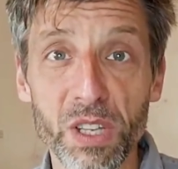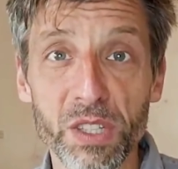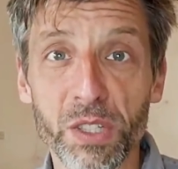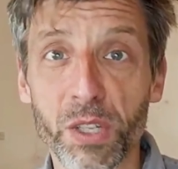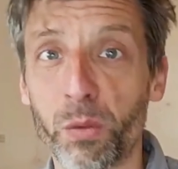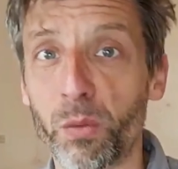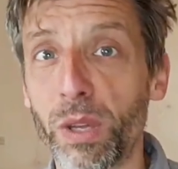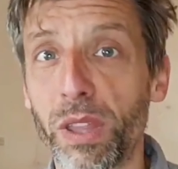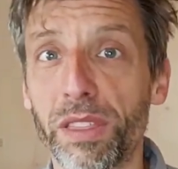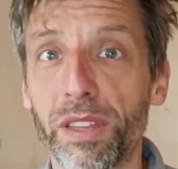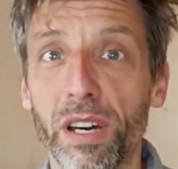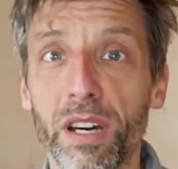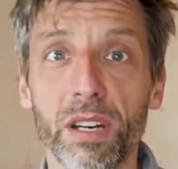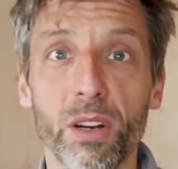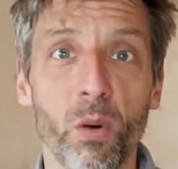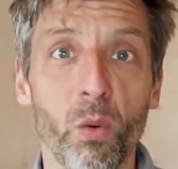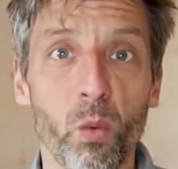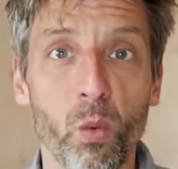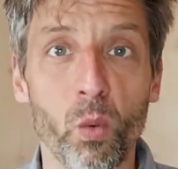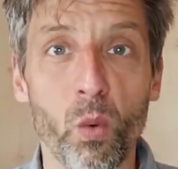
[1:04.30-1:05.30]
So we thought,
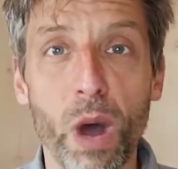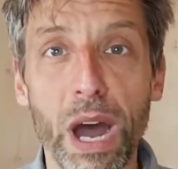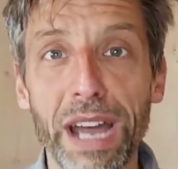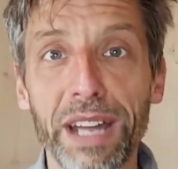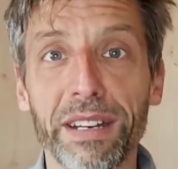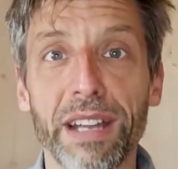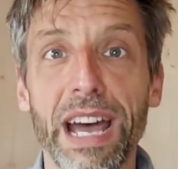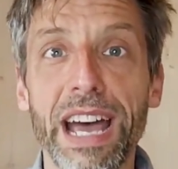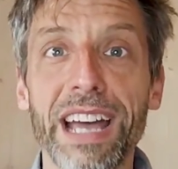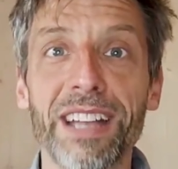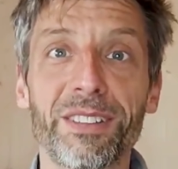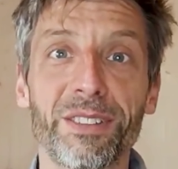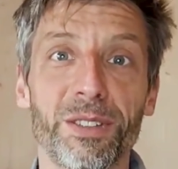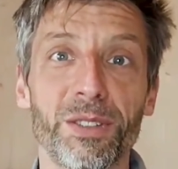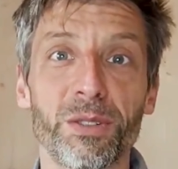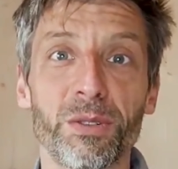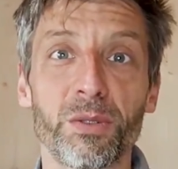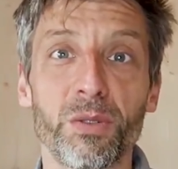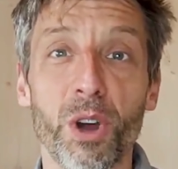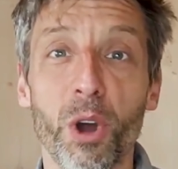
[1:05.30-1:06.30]
why not
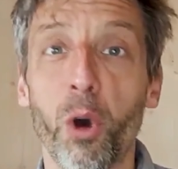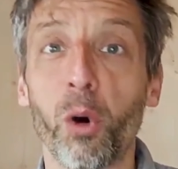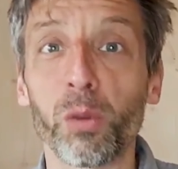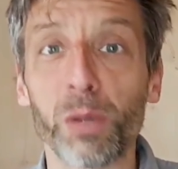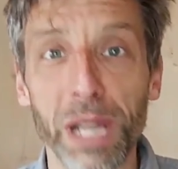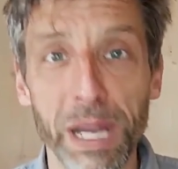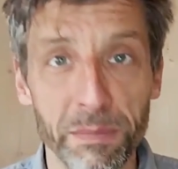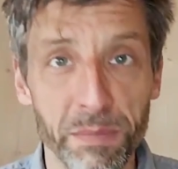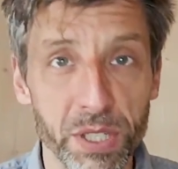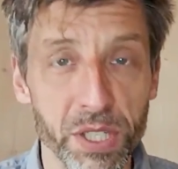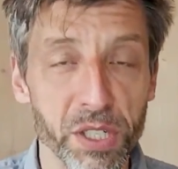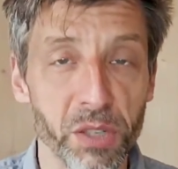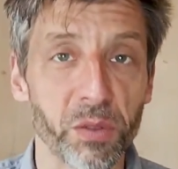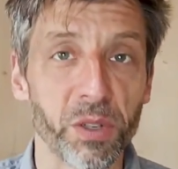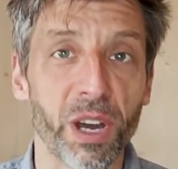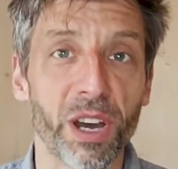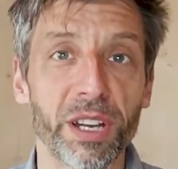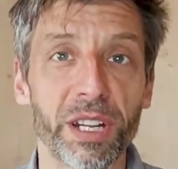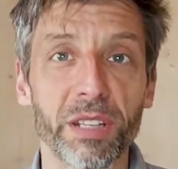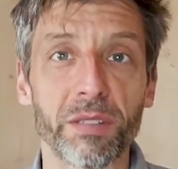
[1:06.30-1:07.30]
do a whole episode
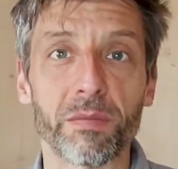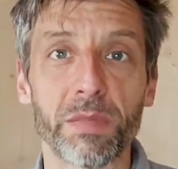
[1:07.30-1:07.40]
on it?